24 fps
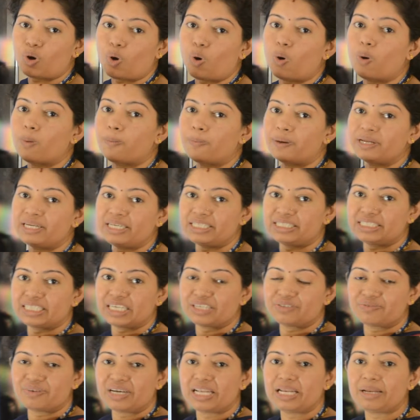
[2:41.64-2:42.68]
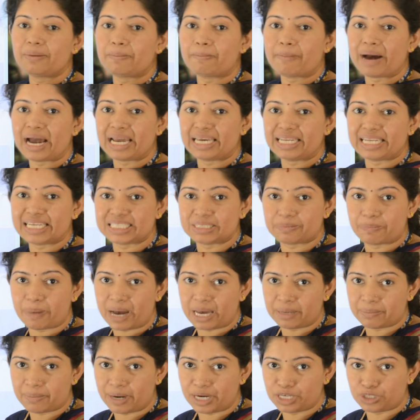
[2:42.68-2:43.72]
open interval minus
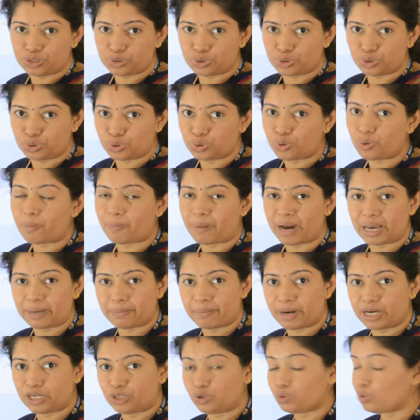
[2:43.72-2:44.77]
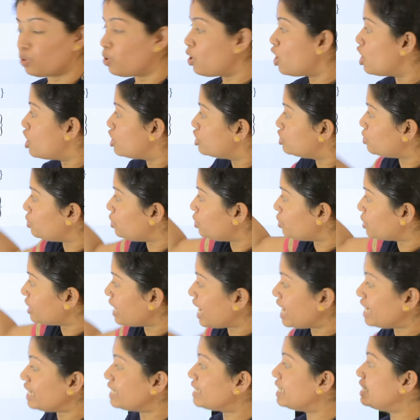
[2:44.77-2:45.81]
pi by 2 to pi by 2. So you
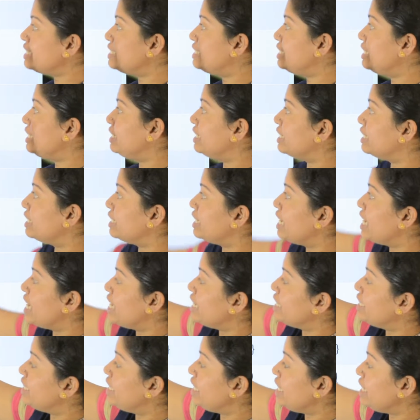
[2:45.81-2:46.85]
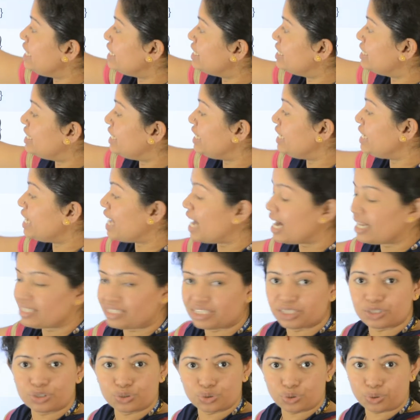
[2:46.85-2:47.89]
can consider these three as
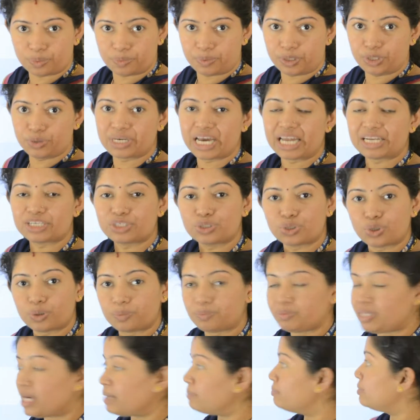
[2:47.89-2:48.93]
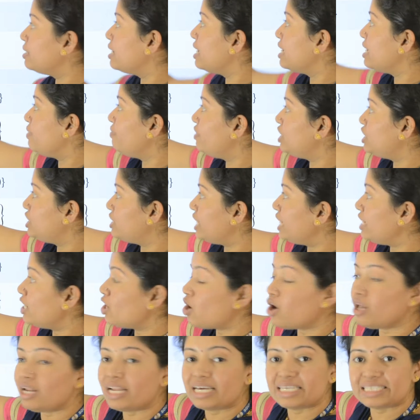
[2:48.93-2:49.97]
a group. You can group them. Which and
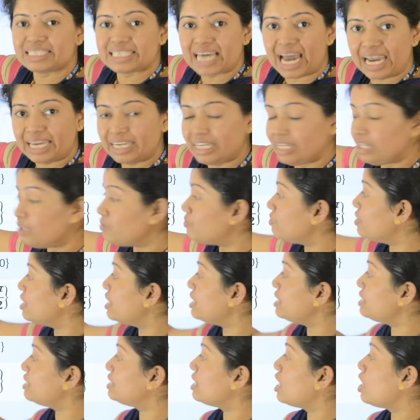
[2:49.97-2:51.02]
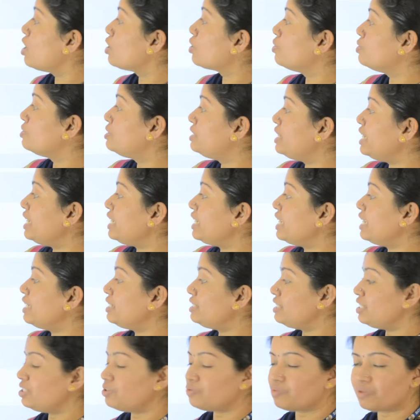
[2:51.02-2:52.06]
all? Sine inverse, cosecant
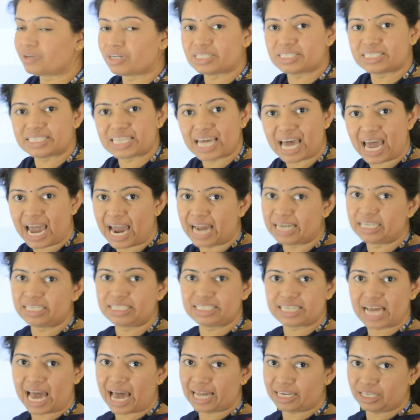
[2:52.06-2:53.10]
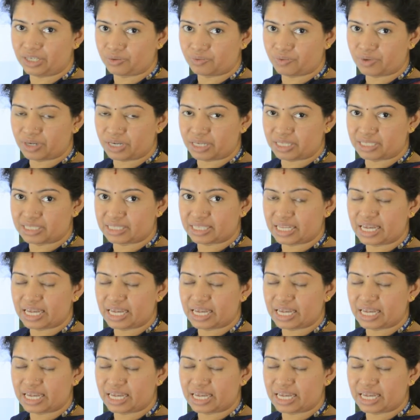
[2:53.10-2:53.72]
inverse and tan inverse.